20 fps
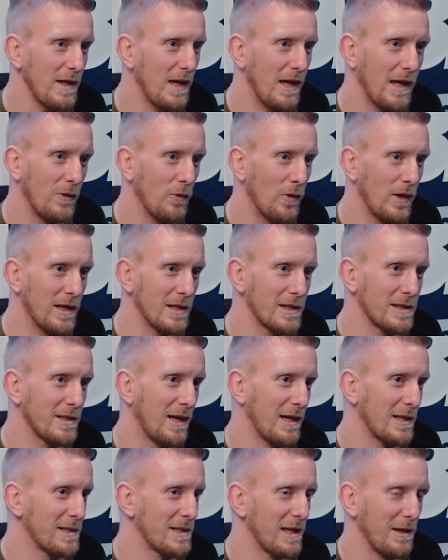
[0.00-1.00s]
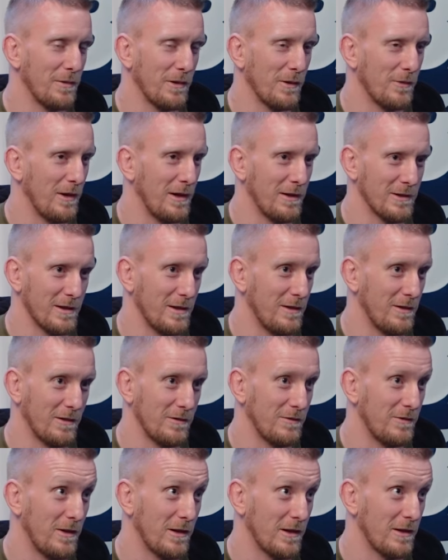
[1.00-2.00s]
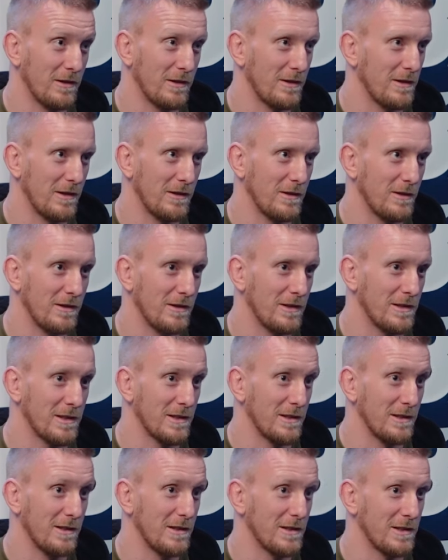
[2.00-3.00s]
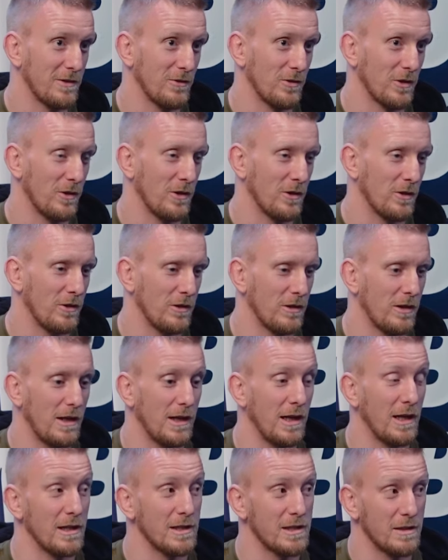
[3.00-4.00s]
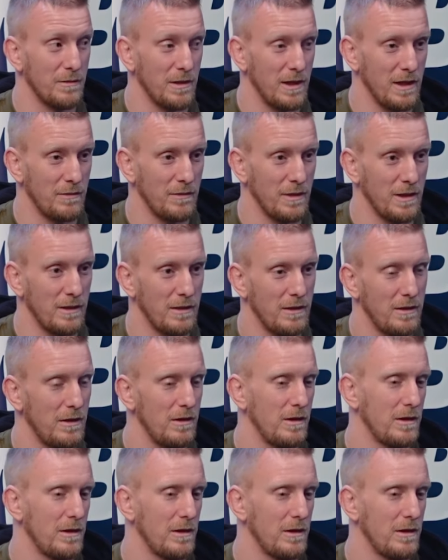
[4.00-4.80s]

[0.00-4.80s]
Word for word: And then when it started slipping away, I was like, oh, fuck, this is, this is not going good. And he submitted me.